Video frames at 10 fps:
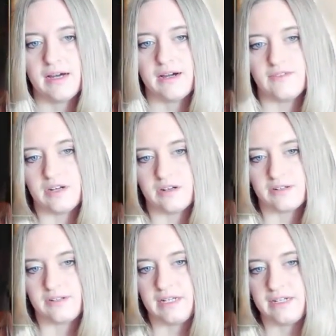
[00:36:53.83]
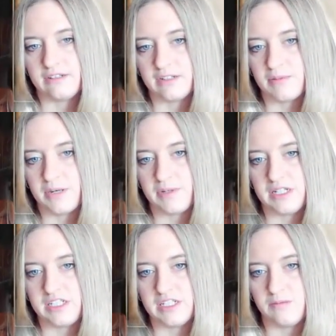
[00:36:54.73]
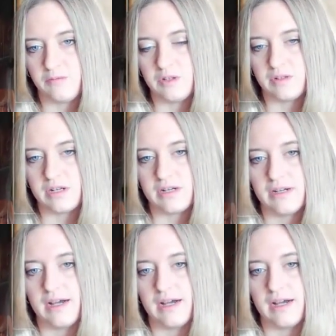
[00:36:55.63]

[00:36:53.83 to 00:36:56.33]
of the hard of hearing population woke